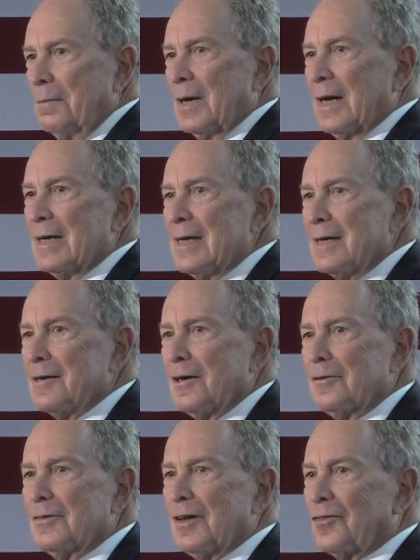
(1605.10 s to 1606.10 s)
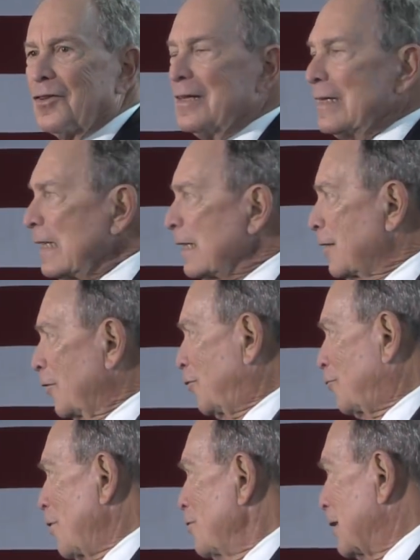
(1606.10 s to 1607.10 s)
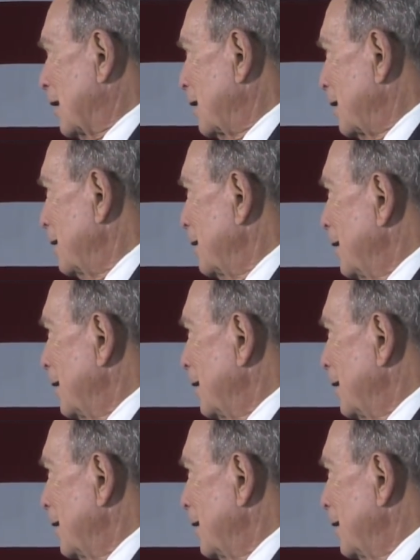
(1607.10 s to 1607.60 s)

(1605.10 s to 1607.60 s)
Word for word: My ego doesn't need the stroking.